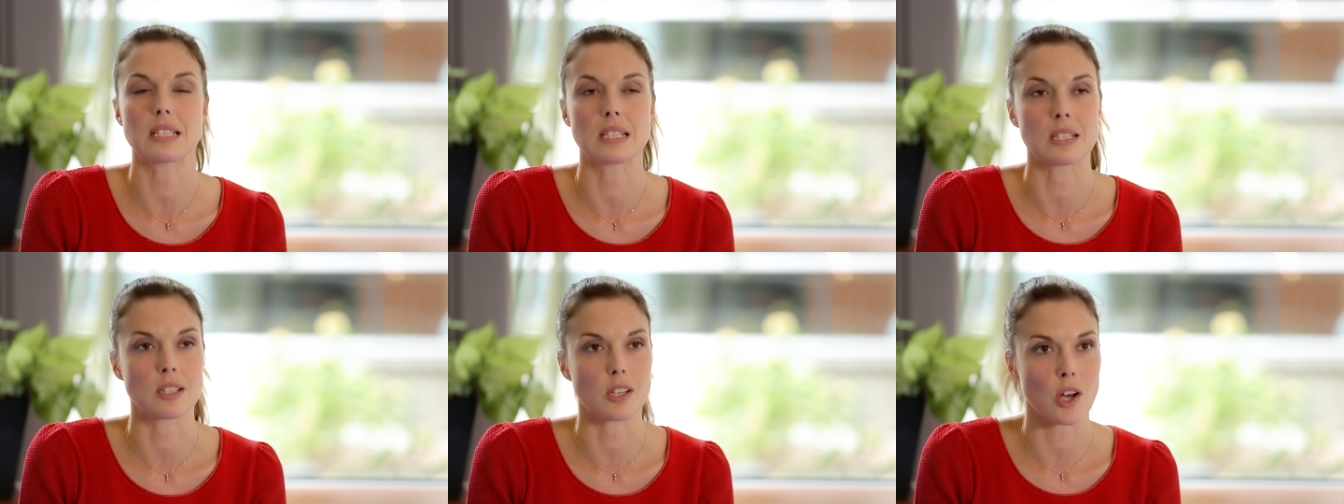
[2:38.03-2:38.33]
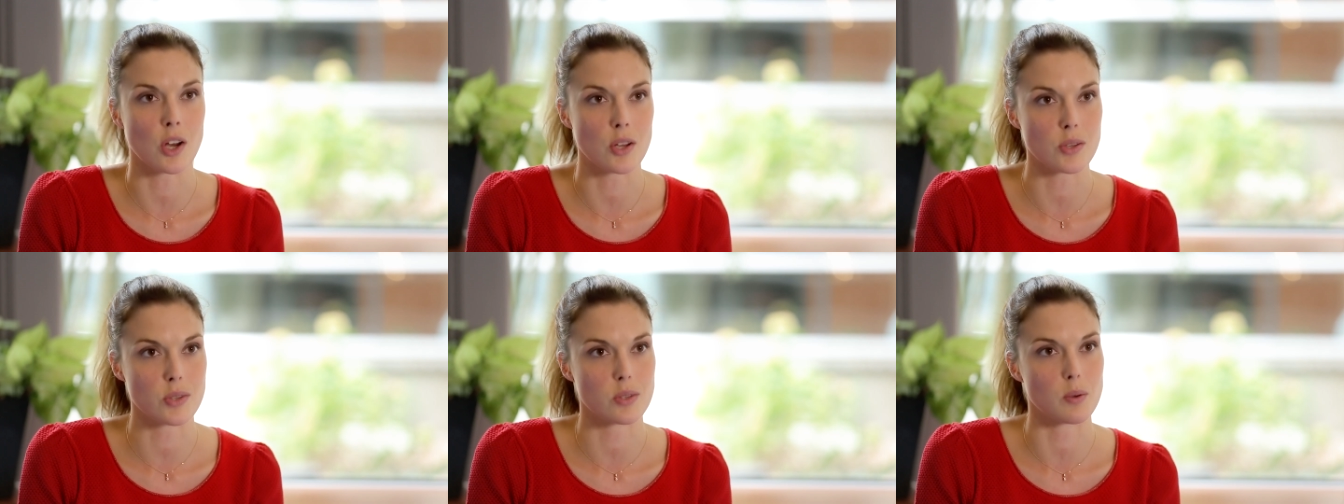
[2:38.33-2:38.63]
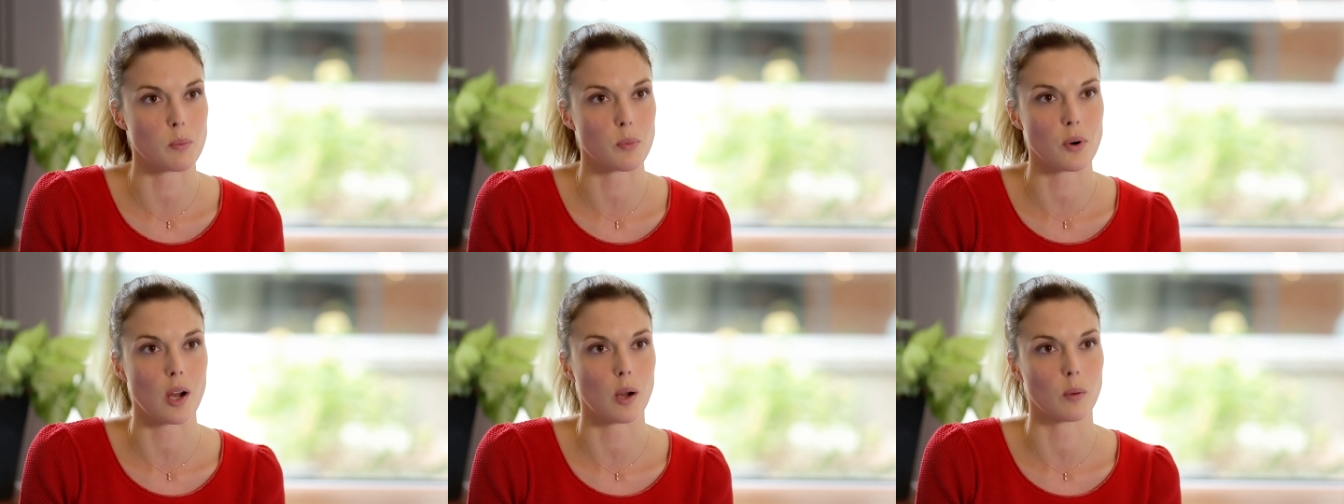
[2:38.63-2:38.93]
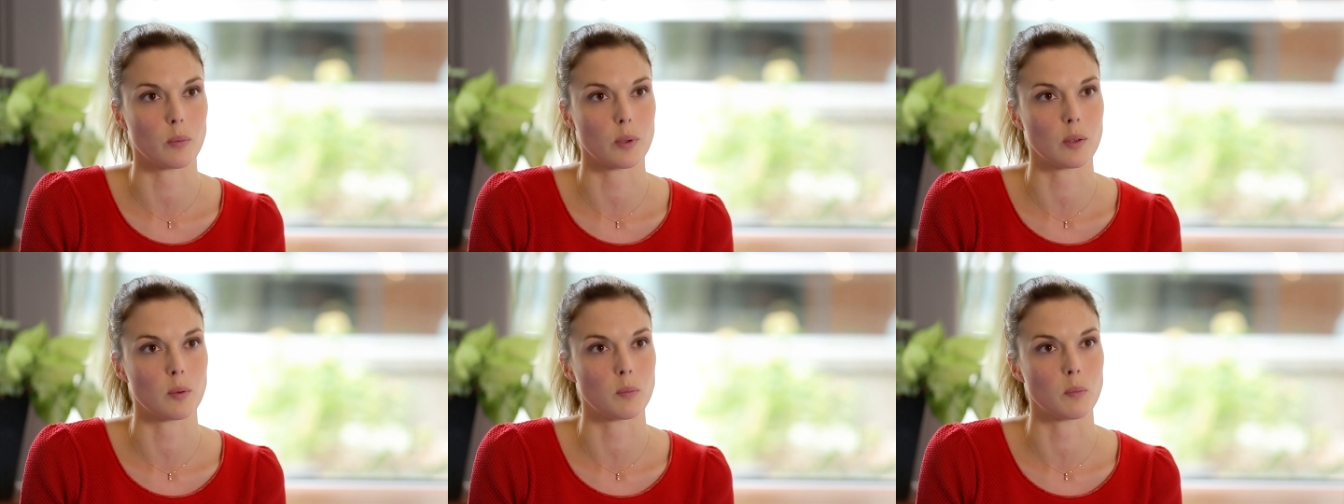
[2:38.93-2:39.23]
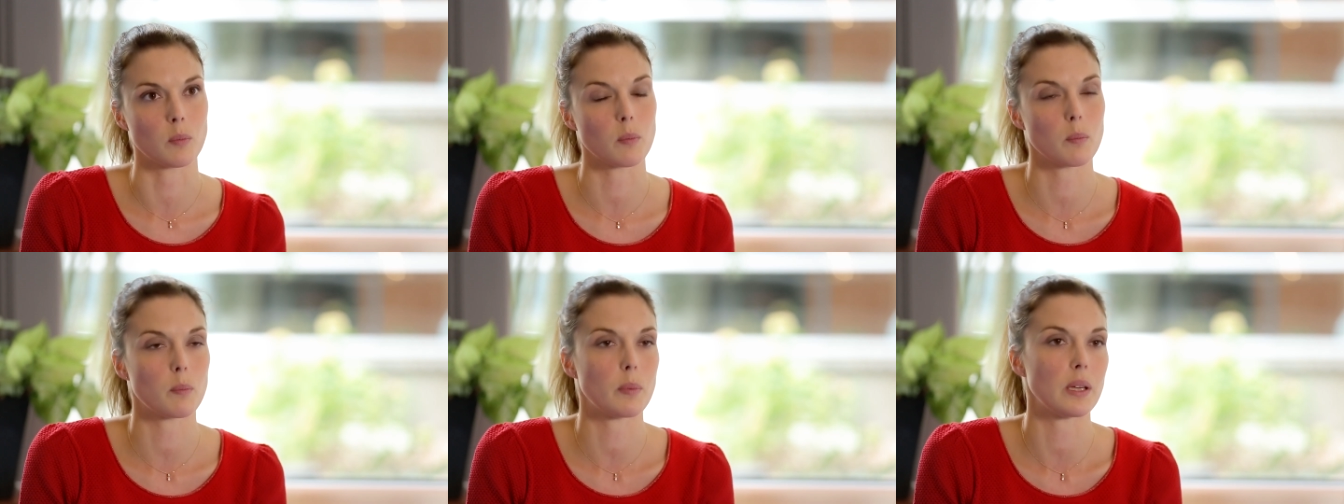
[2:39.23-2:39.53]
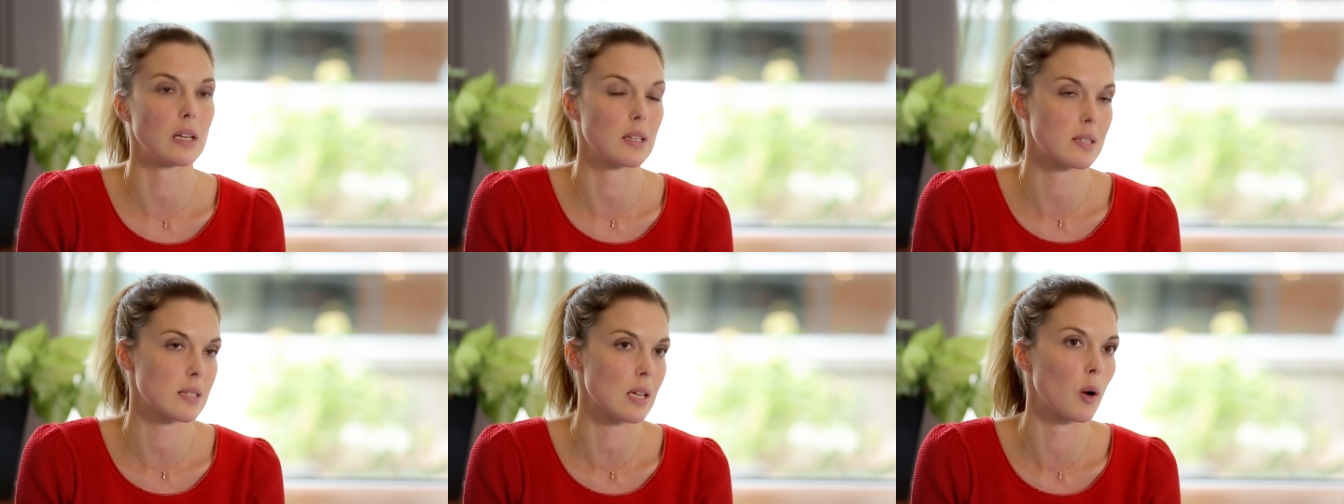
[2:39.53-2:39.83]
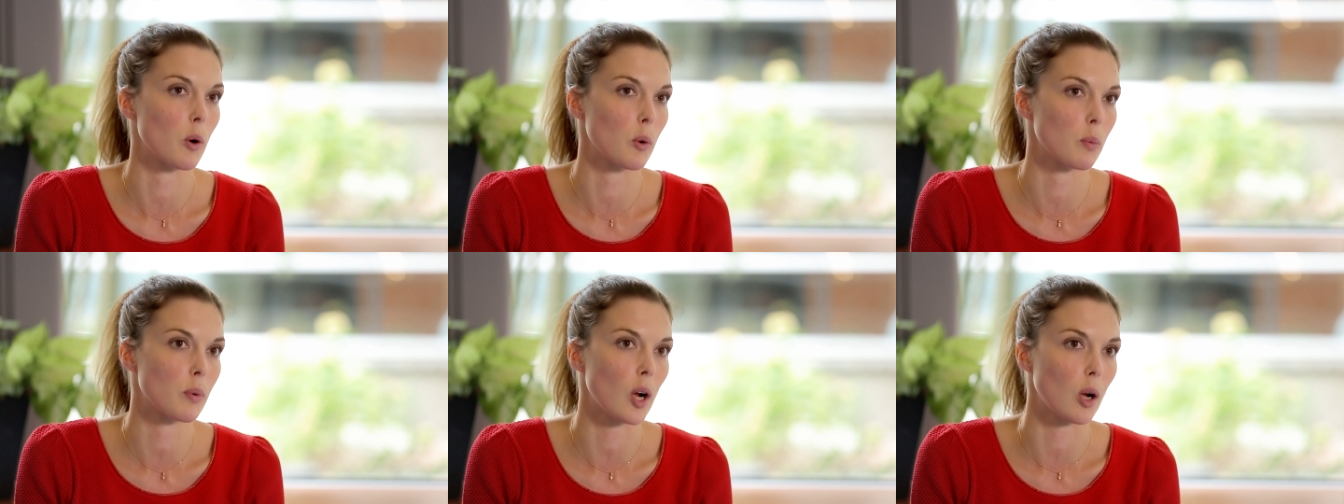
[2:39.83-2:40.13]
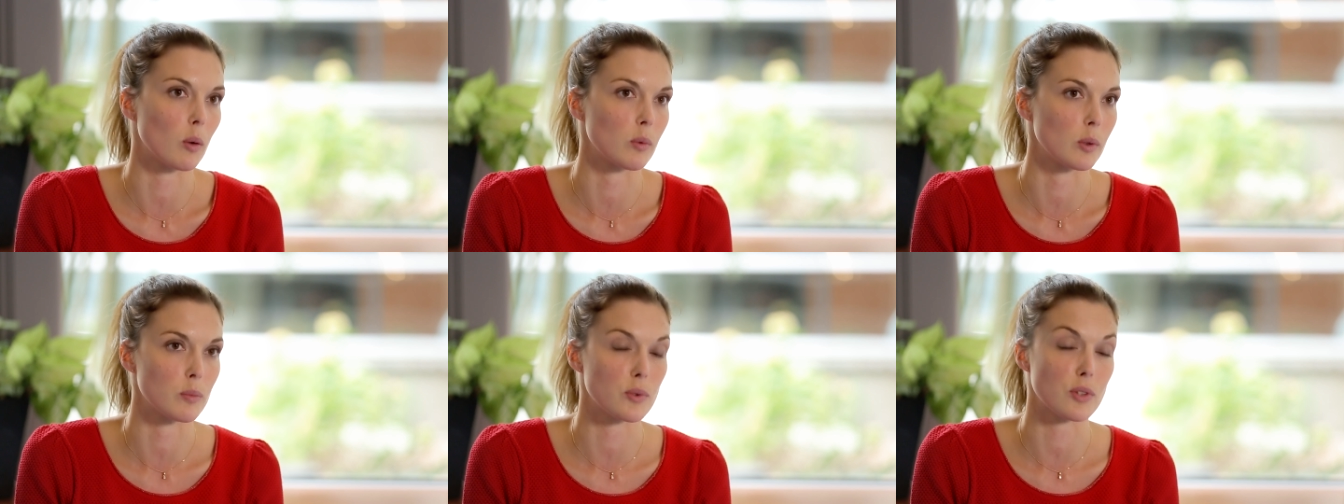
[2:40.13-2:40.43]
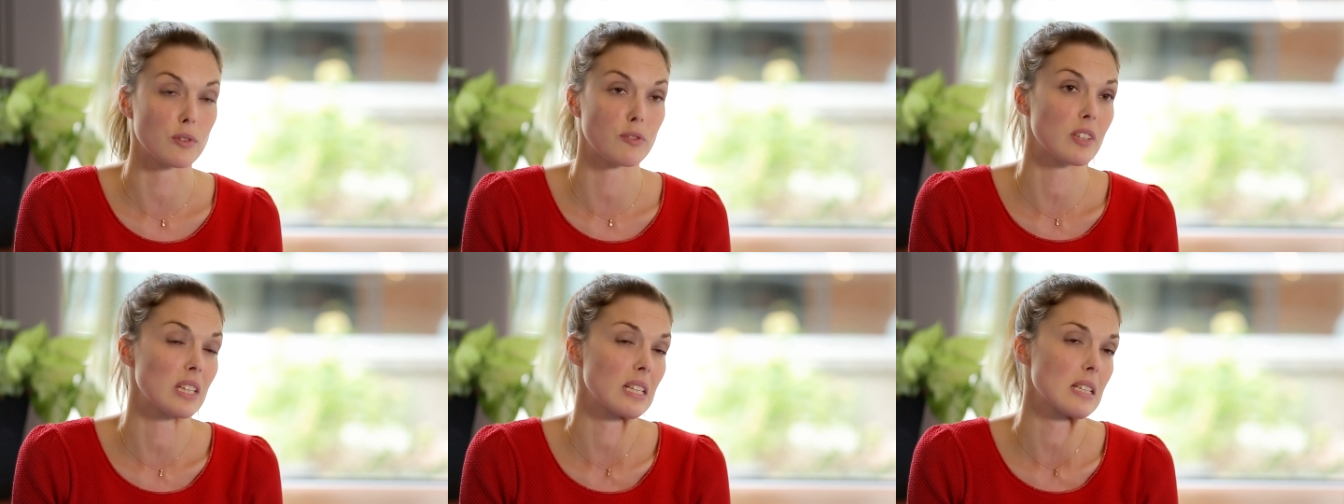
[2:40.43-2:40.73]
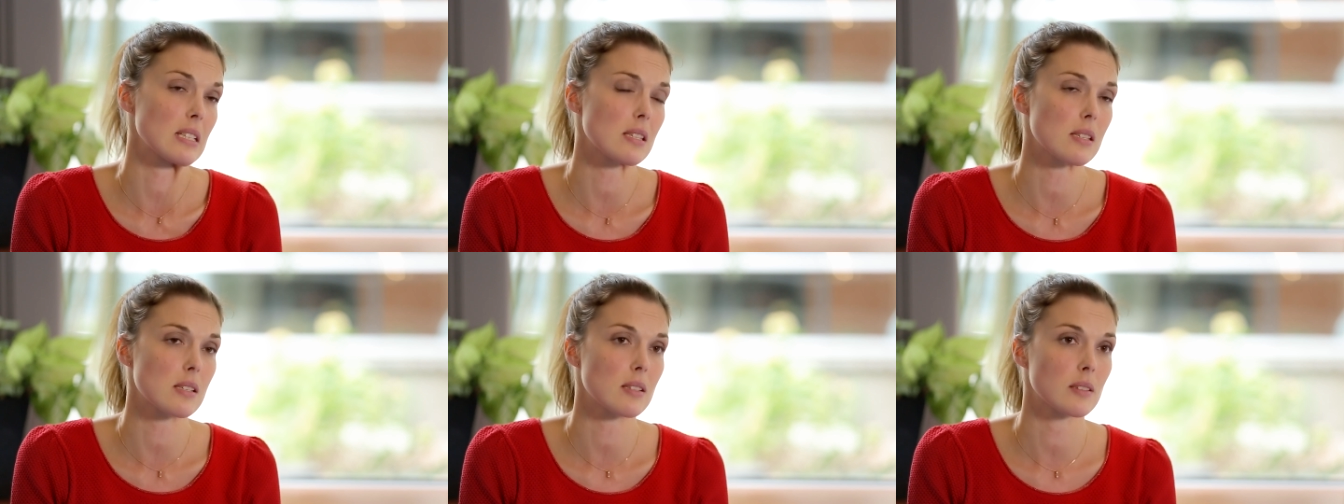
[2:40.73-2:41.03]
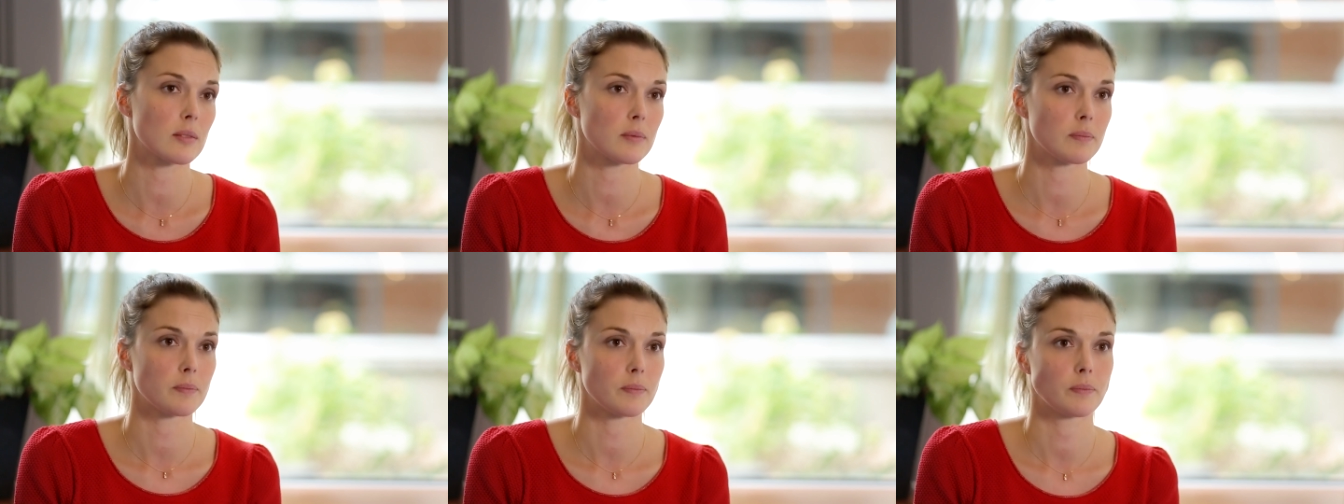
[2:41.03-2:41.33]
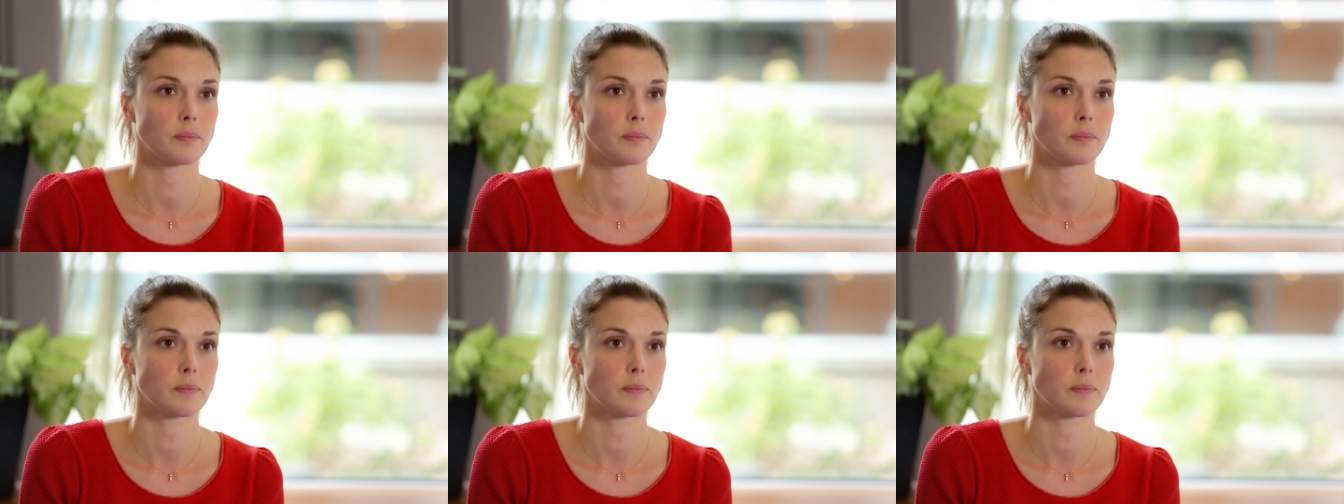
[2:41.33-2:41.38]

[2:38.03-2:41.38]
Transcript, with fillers: didn't cause the problem, but it's our problem to fix.